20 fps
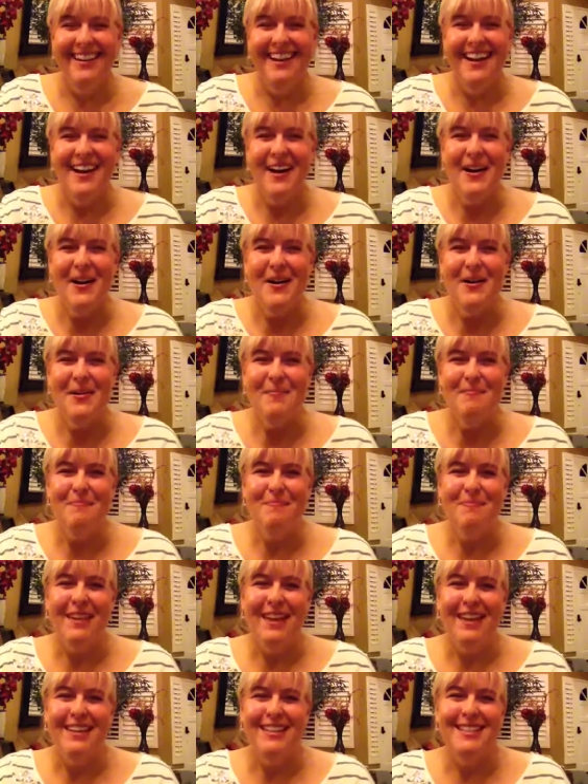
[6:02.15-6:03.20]

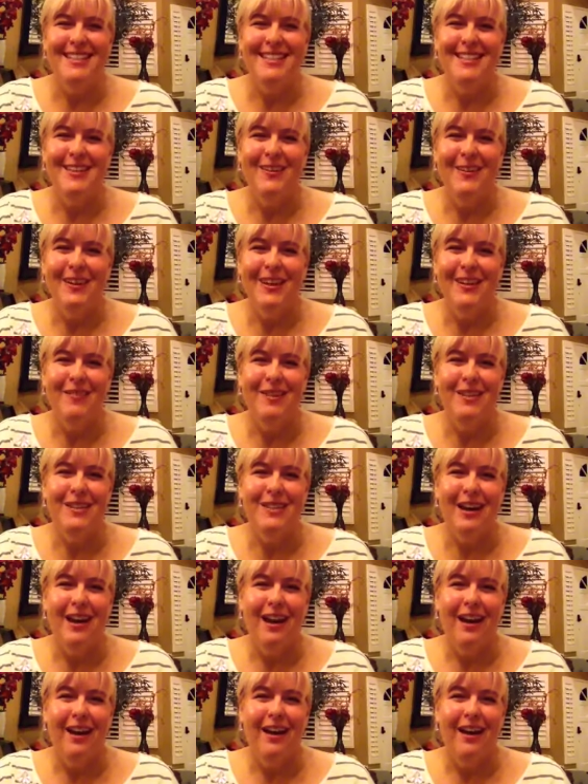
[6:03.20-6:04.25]
um, and so anyways
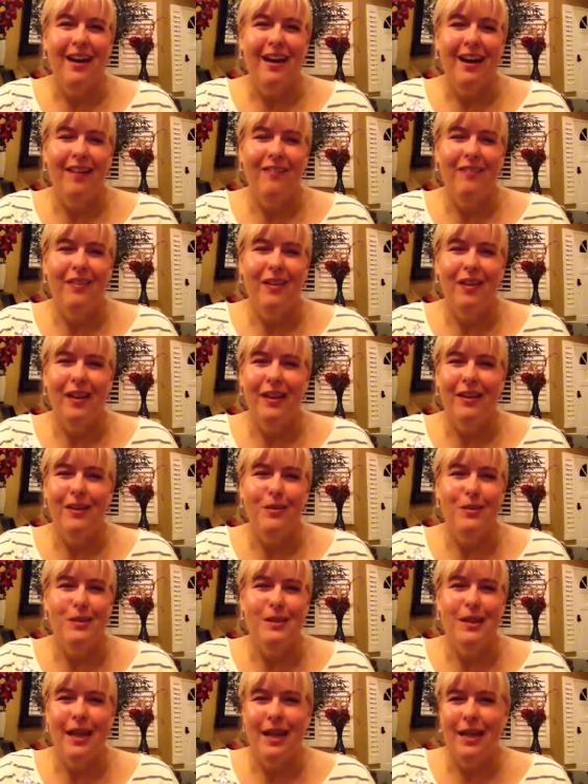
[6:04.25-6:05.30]
I, I felt like there
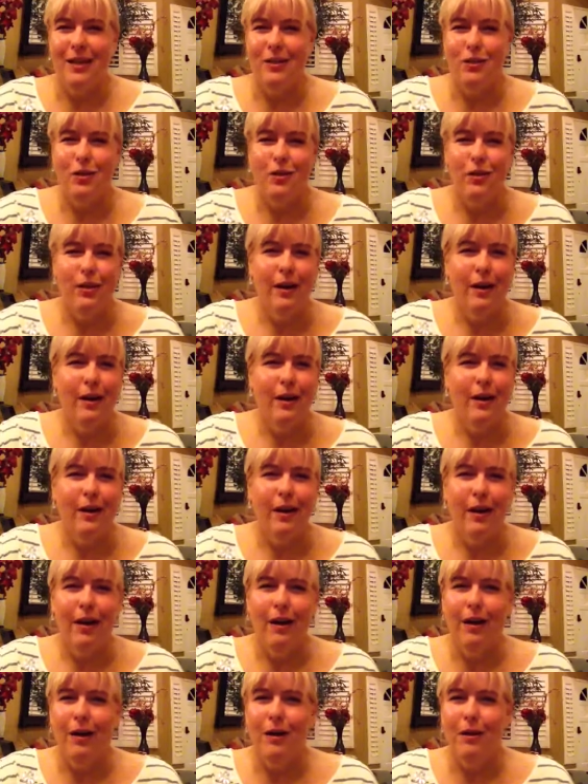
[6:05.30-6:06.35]
was an angel there
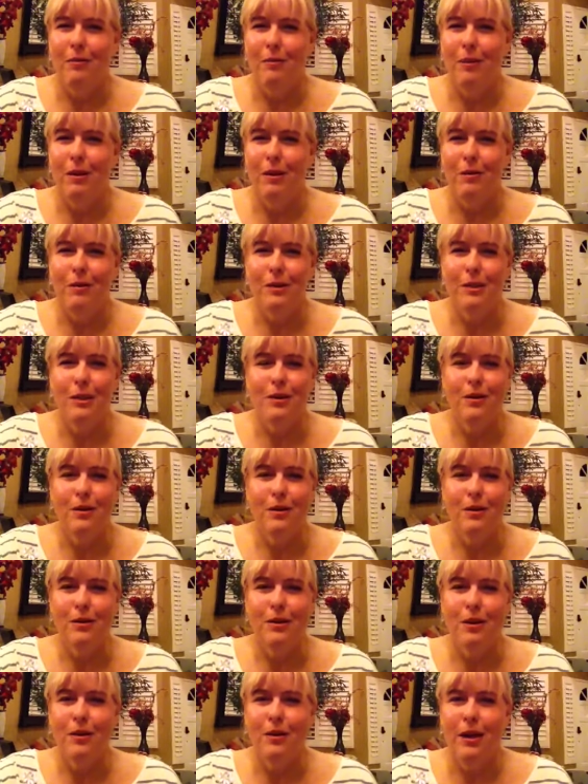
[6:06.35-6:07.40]
um, there was a
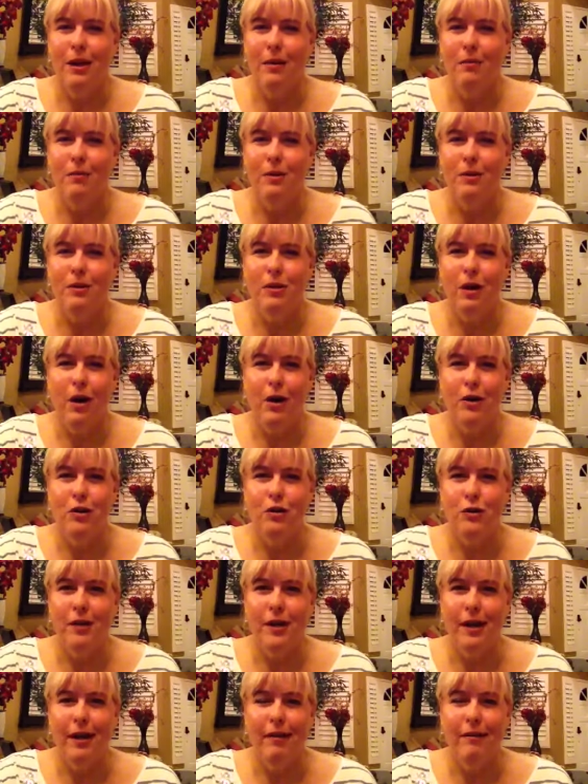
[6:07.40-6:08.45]
nurse her name was
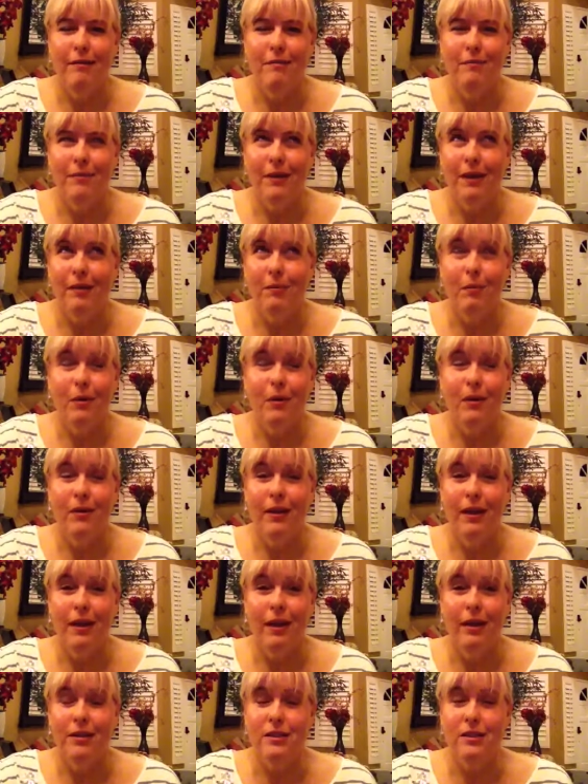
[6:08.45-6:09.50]
Audria and poor
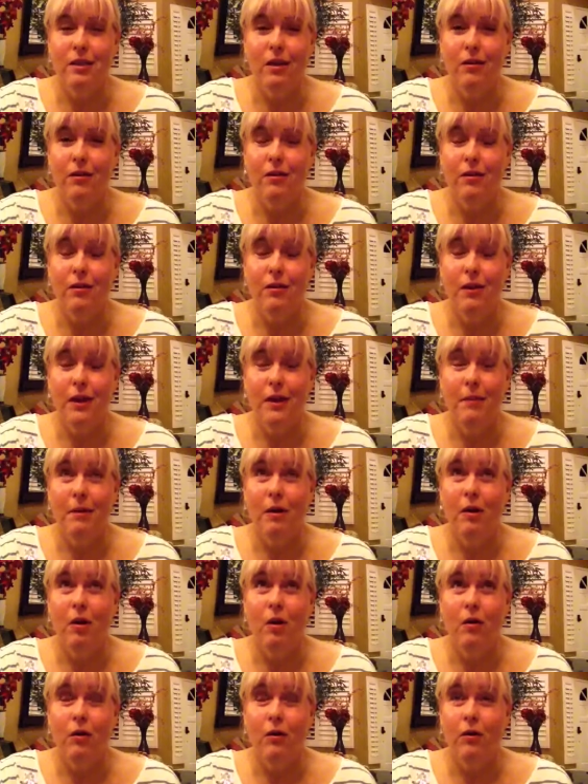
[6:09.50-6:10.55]
thing I slaughtered her name and
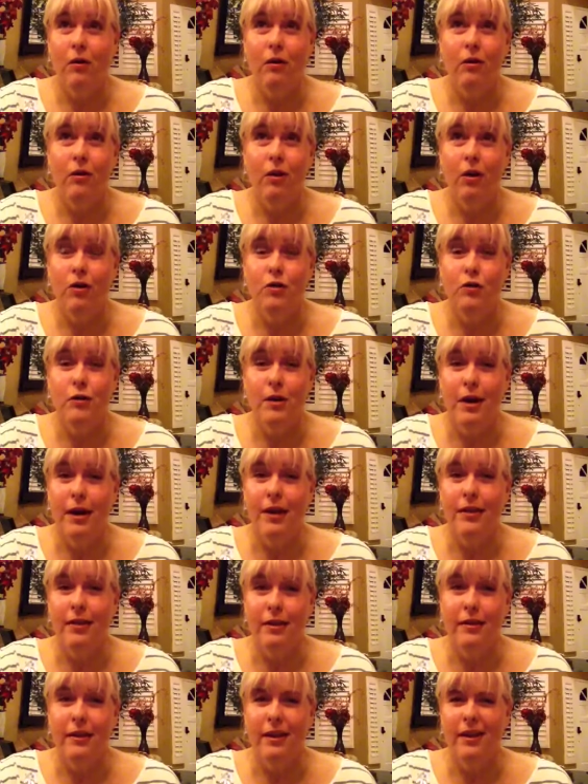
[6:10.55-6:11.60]
called her Alondria I
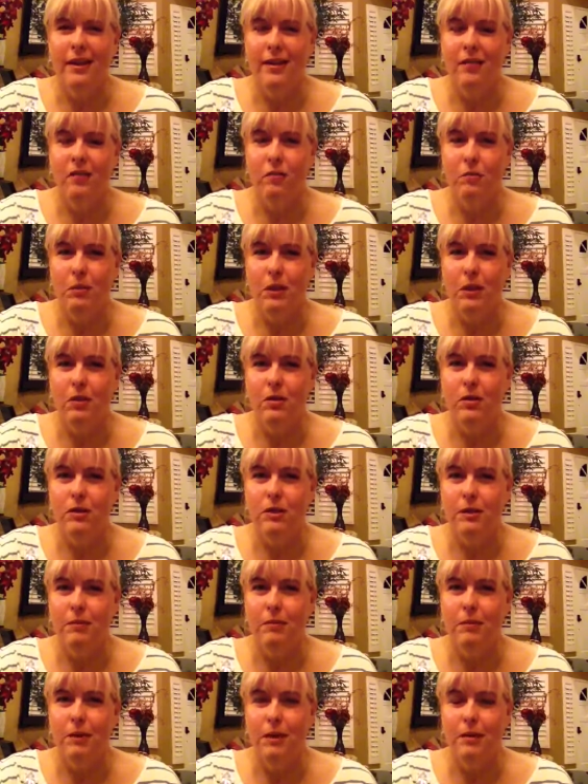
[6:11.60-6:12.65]
think they had given me a little
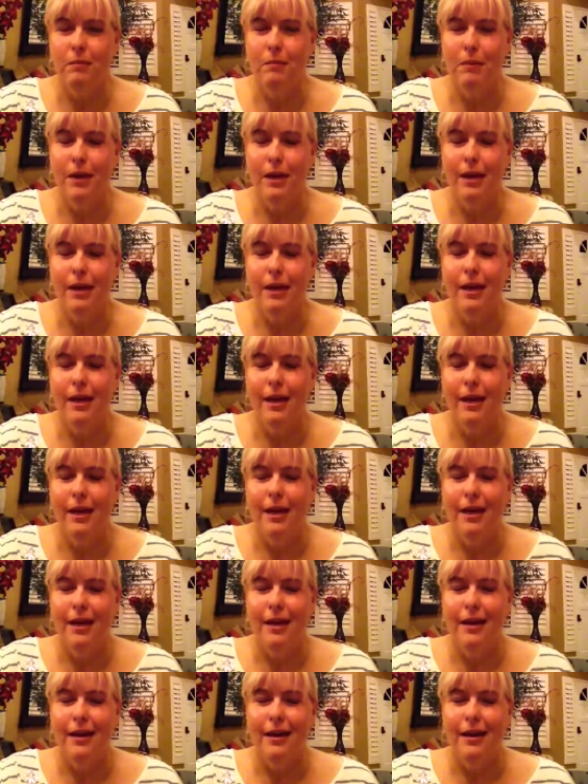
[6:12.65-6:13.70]
something in my
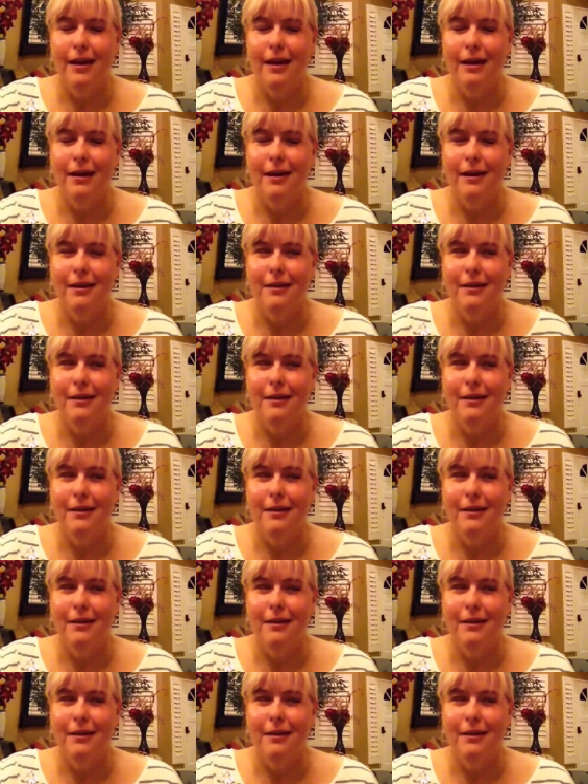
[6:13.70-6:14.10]
uh,